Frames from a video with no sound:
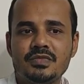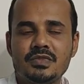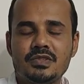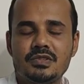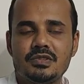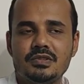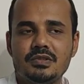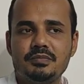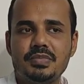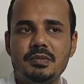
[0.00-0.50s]

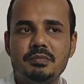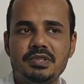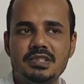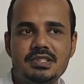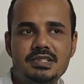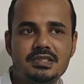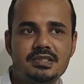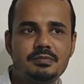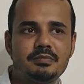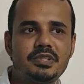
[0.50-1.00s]
So
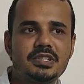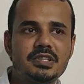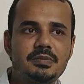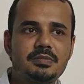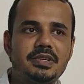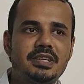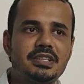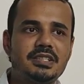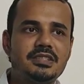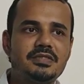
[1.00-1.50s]
people's
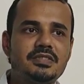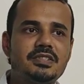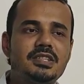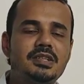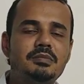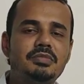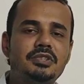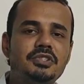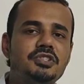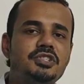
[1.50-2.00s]
perspectives
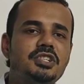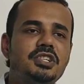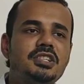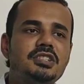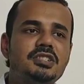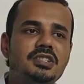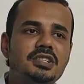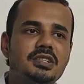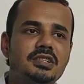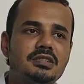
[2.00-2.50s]
keep on
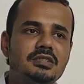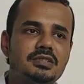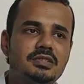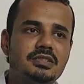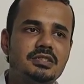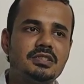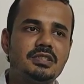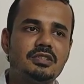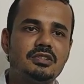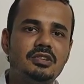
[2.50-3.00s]
changing. So
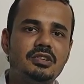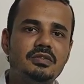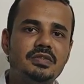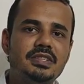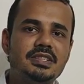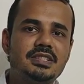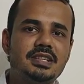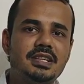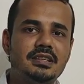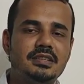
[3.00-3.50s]
it's not
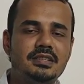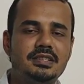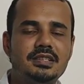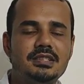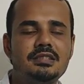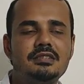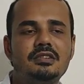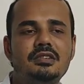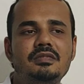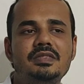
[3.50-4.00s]
always, it
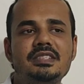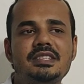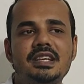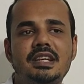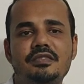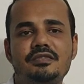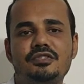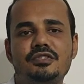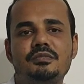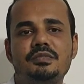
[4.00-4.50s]
doesn't always
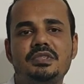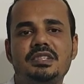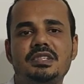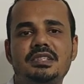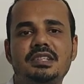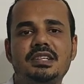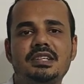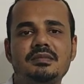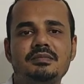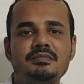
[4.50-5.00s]
have to be
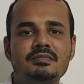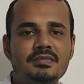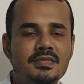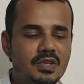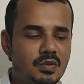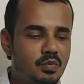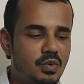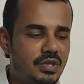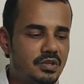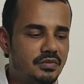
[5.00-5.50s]
that
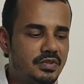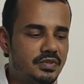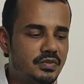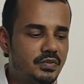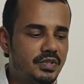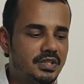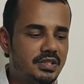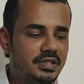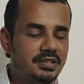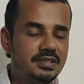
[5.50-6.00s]
whatever is
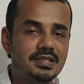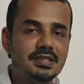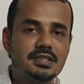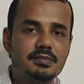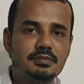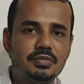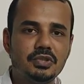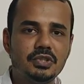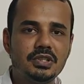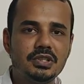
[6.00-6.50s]
written in
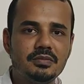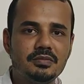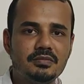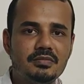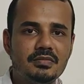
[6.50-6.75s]
this book,